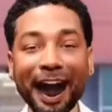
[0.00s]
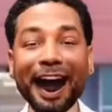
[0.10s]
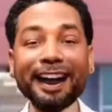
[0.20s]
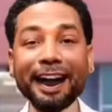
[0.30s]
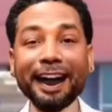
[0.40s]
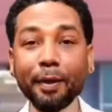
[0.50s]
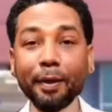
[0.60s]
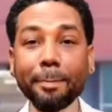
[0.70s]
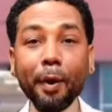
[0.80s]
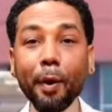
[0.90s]
then Trump
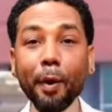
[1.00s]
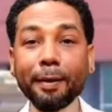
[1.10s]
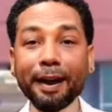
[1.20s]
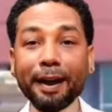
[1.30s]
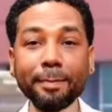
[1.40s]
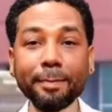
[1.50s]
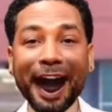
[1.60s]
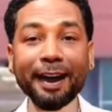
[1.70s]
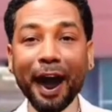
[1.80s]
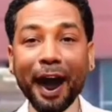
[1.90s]
poured bloodbath
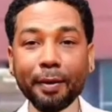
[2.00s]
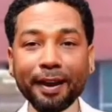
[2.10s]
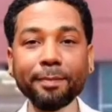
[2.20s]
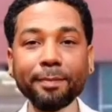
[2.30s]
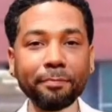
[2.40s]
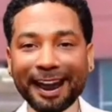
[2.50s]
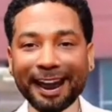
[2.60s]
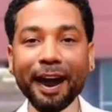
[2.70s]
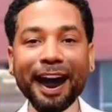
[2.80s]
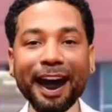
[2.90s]
all over me.
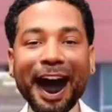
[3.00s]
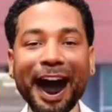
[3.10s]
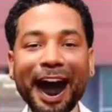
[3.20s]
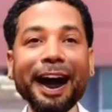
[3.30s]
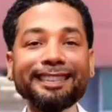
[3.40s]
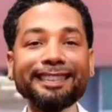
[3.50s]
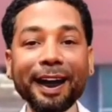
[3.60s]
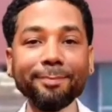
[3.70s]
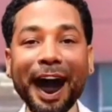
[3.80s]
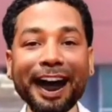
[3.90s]
And then he said if I
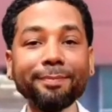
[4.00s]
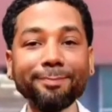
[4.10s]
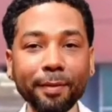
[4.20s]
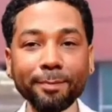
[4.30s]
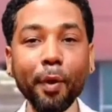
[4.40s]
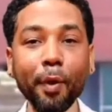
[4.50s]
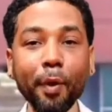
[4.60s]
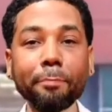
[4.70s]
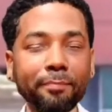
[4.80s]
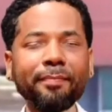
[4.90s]
didn't vote for him,
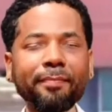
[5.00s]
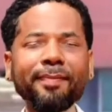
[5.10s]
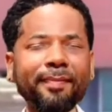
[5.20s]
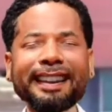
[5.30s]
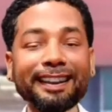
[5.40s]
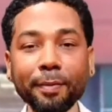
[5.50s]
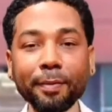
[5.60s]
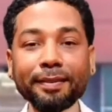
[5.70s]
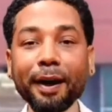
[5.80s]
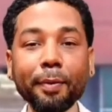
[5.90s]
this was
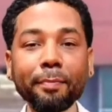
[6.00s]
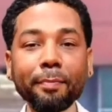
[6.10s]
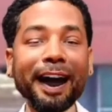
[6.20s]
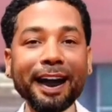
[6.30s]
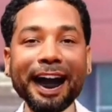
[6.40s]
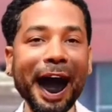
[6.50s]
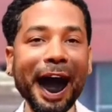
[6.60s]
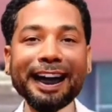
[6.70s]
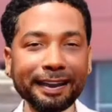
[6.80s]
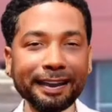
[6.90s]
gonna be the least of